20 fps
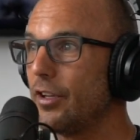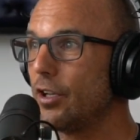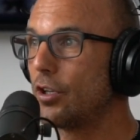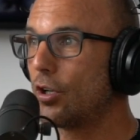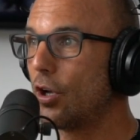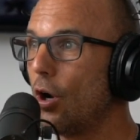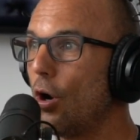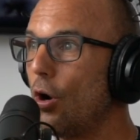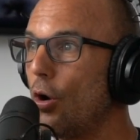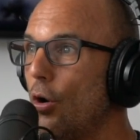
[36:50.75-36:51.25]
to
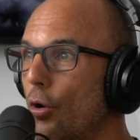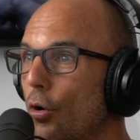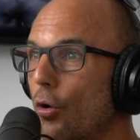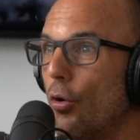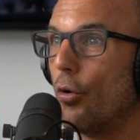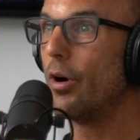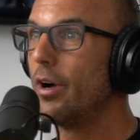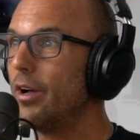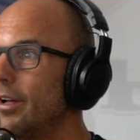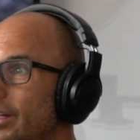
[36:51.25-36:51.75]

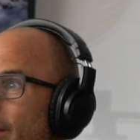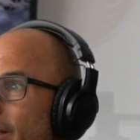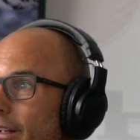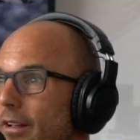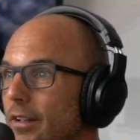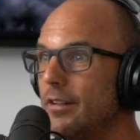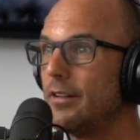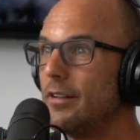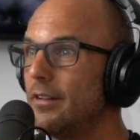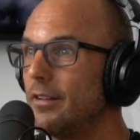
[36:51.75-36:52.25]
go
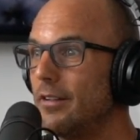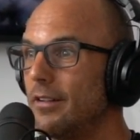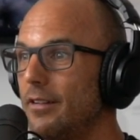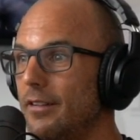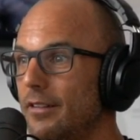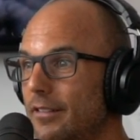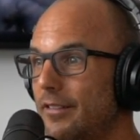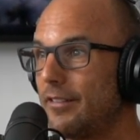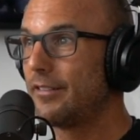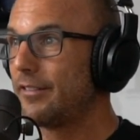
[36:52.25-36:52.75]

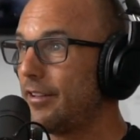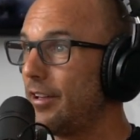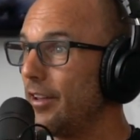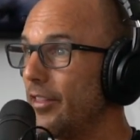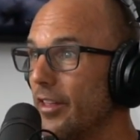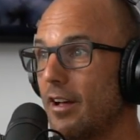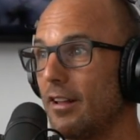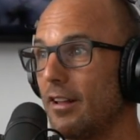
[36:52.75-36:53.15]
to the